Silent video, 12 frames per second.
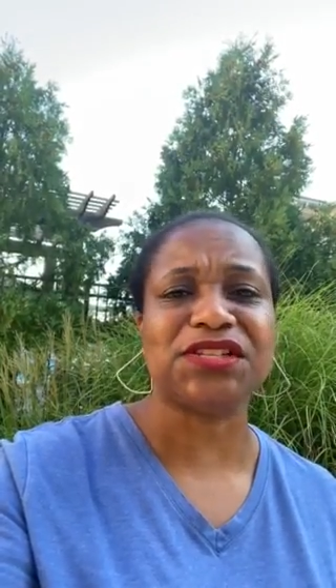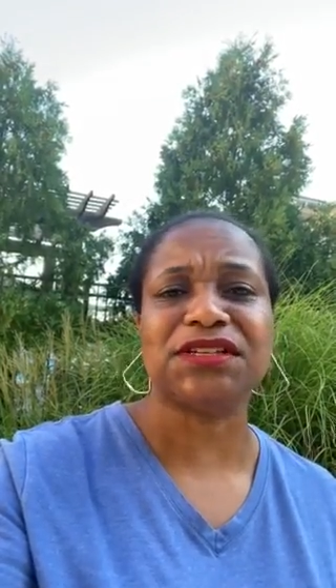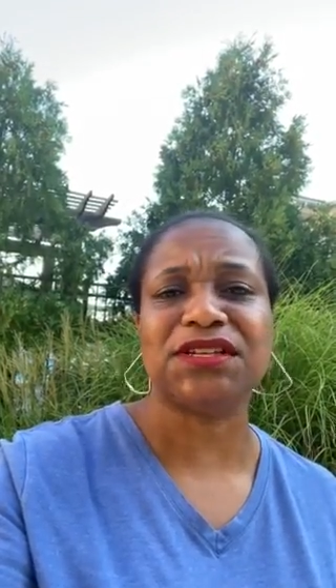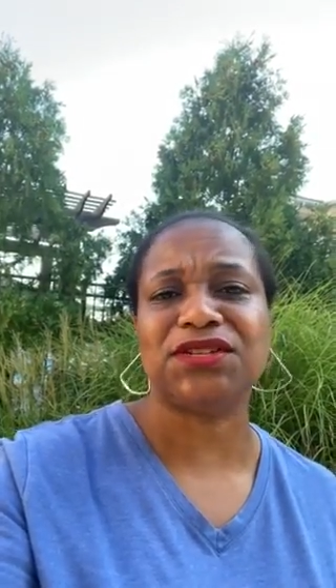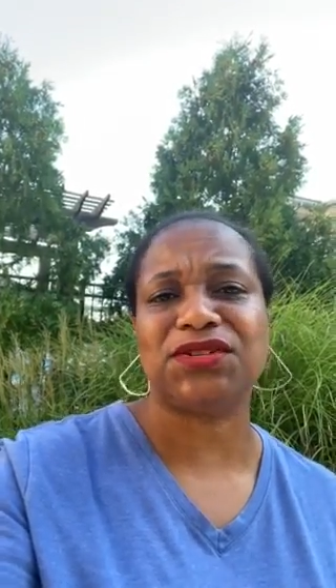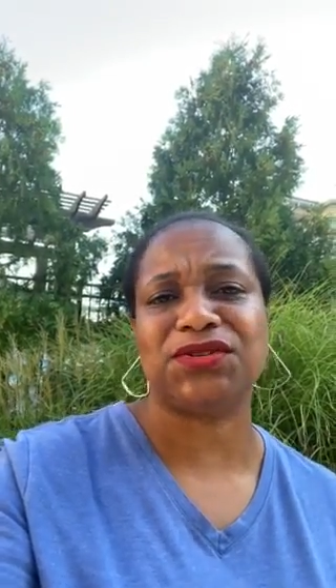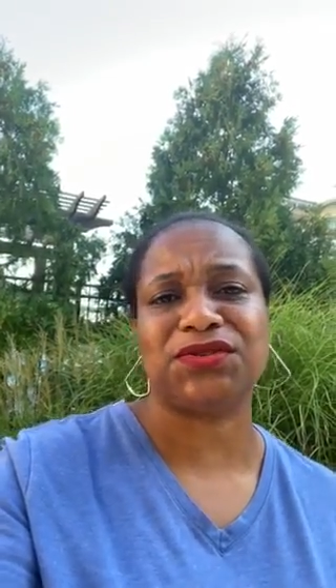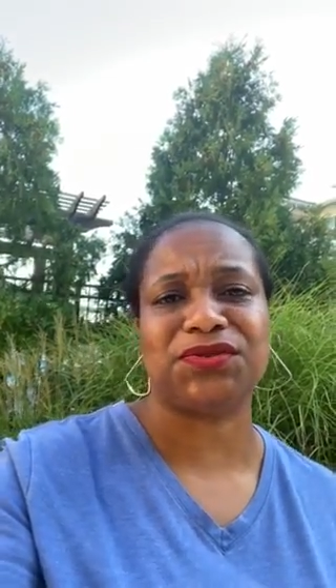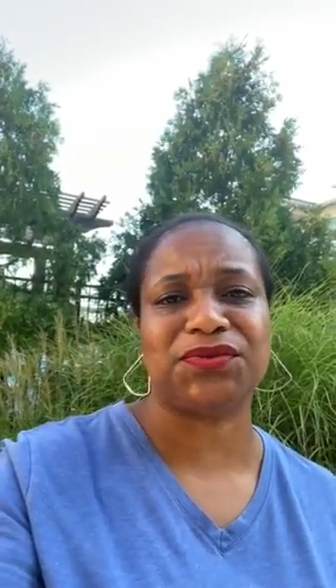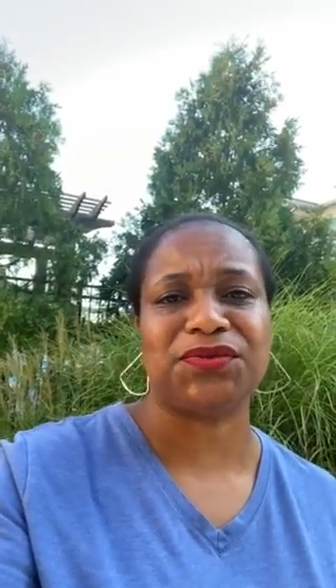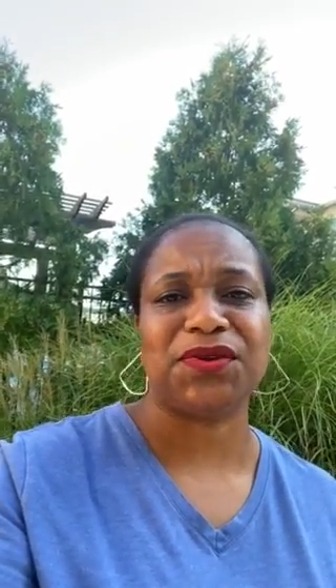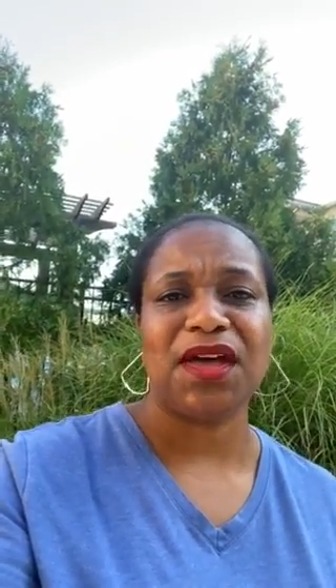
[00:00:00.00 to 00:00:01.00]

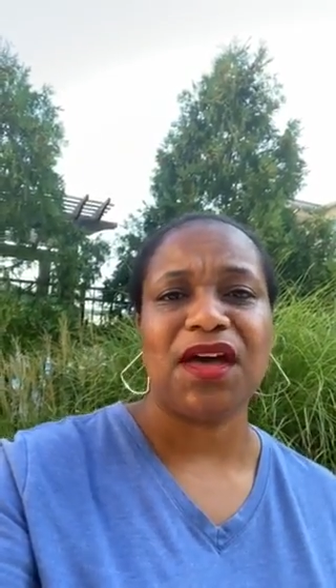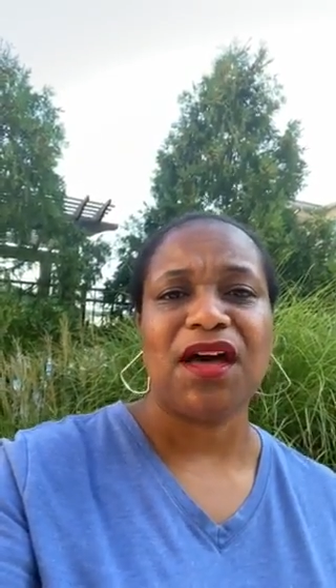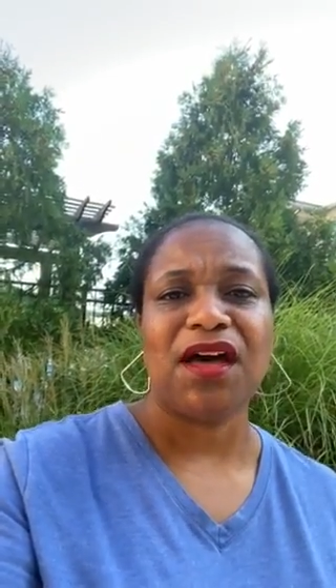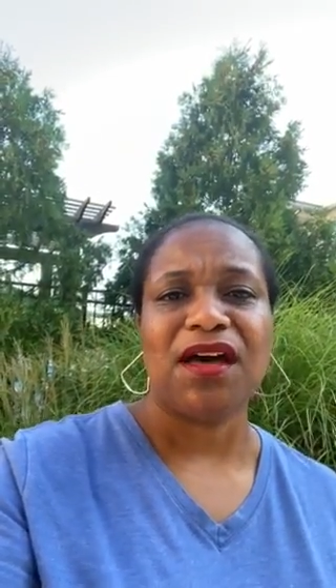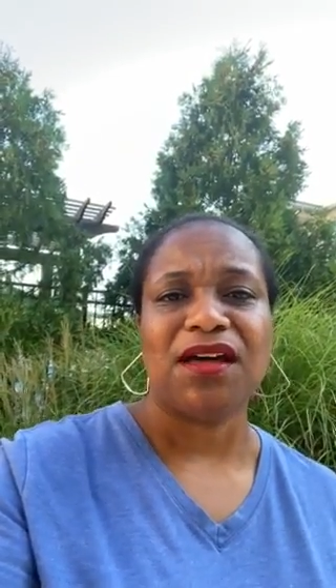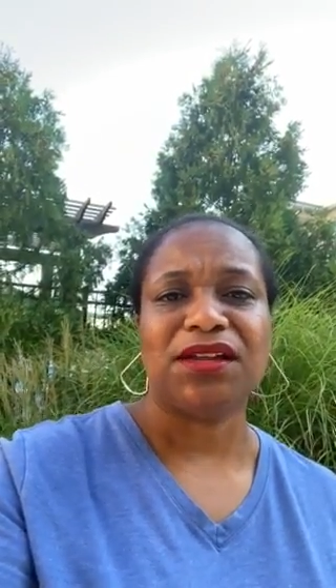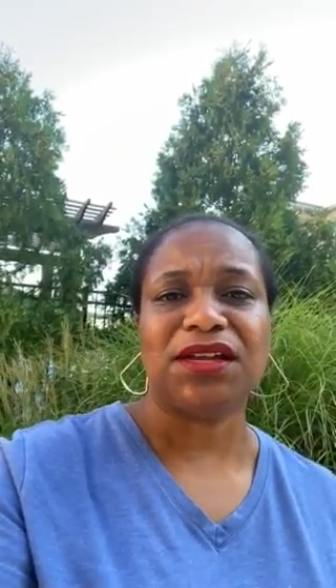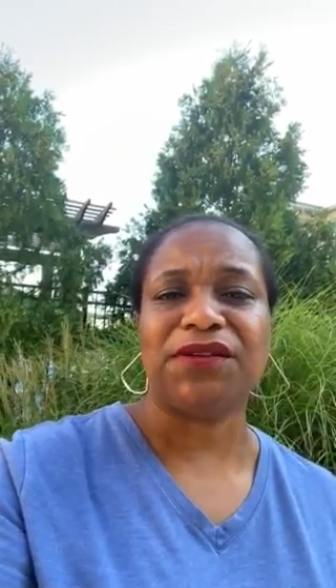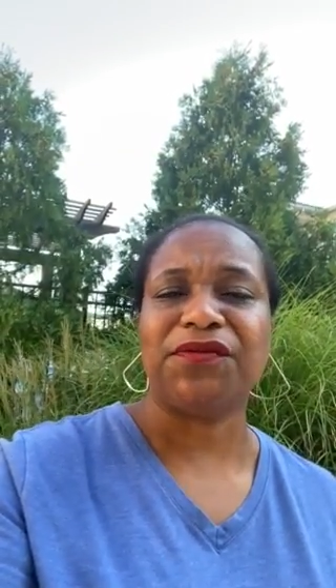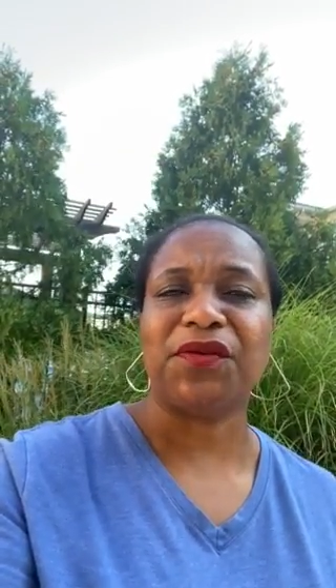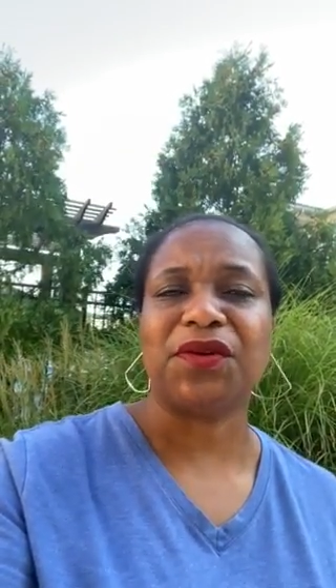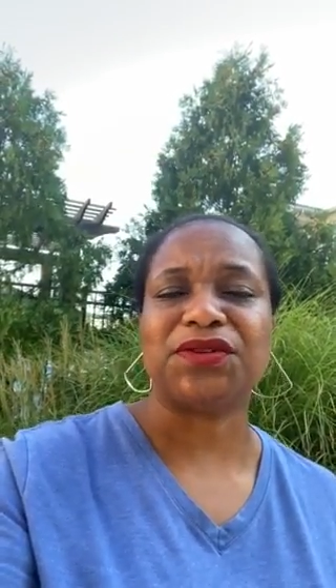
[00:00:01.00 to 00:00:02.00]
looking
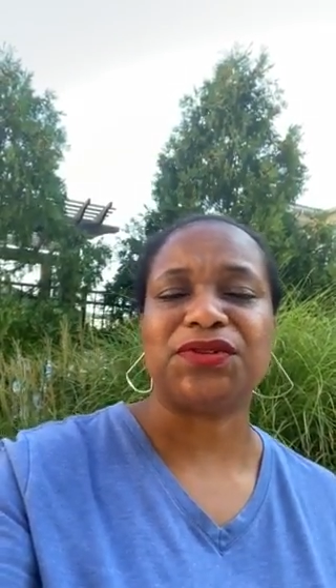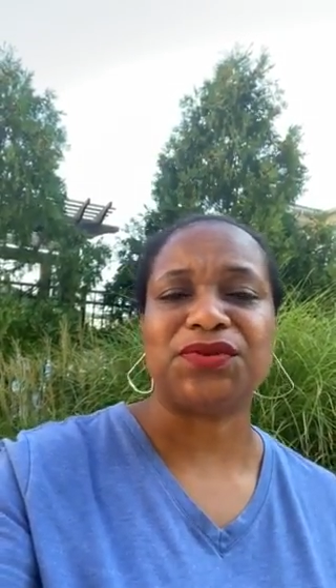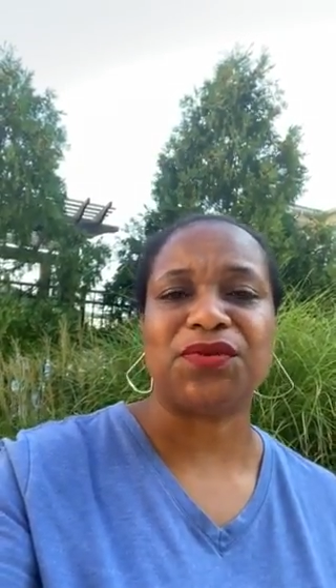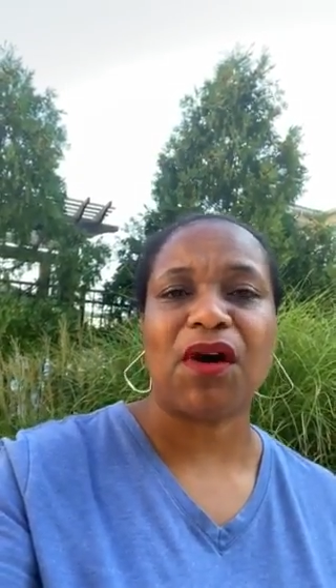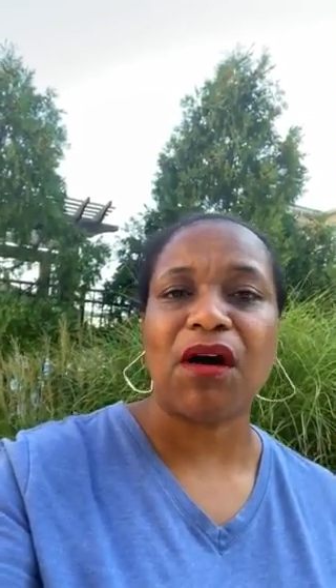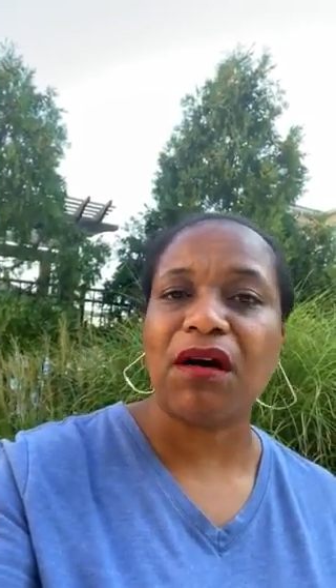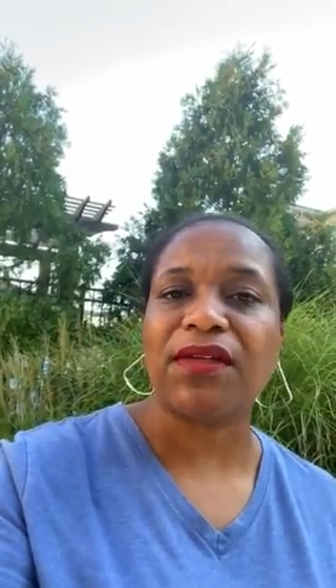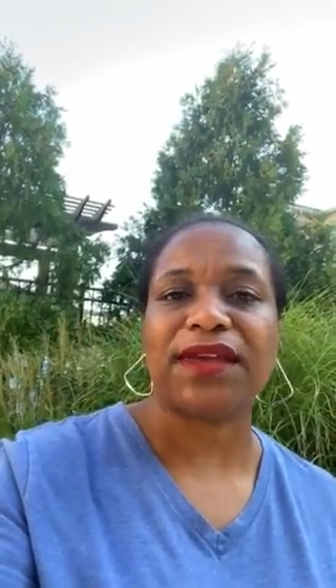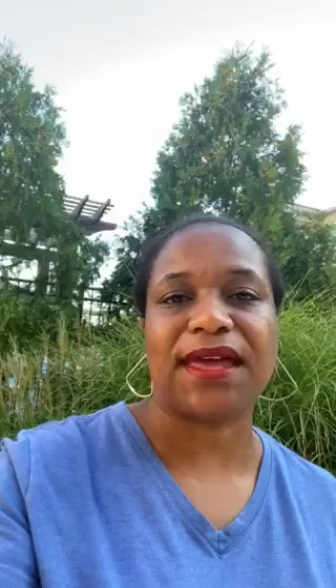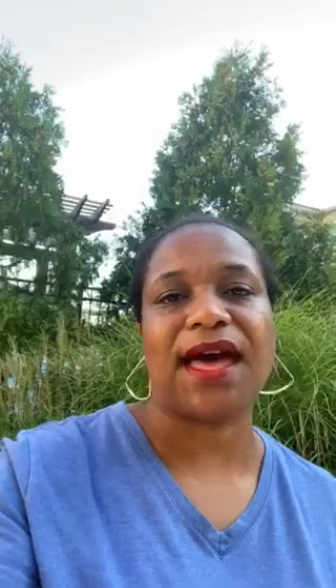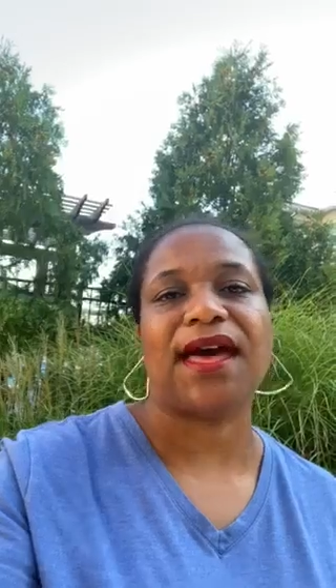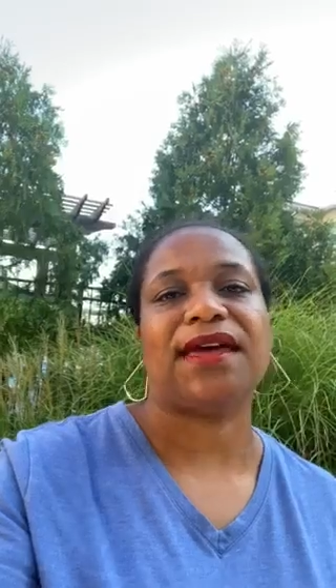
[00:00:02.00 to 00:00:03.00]
forward to all
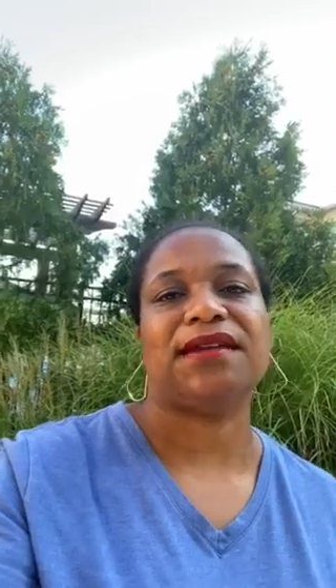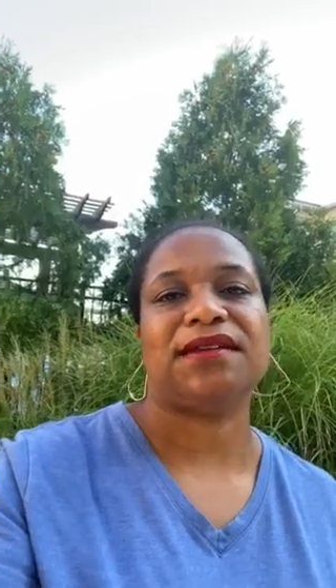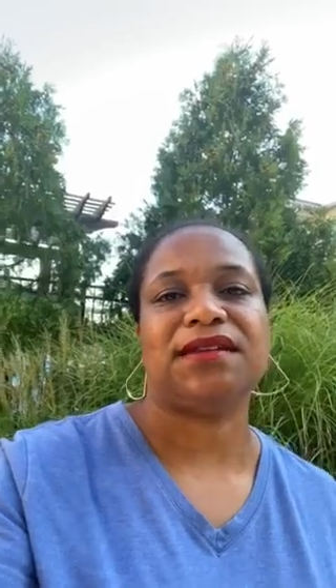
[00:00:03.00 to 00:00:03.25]
that God